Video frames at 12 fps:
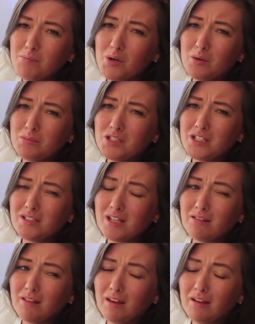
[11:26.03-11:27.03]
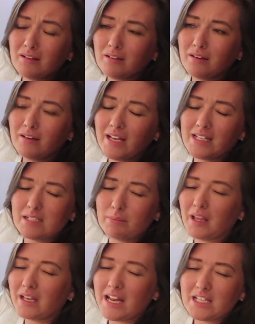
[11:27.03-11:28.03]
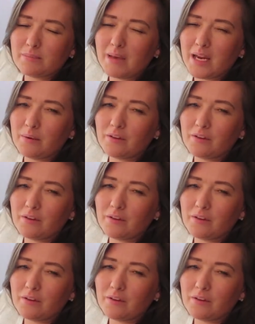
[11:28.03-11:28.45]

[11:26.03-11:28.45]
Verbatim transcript: Mom, she said this, and Isabelle and Esme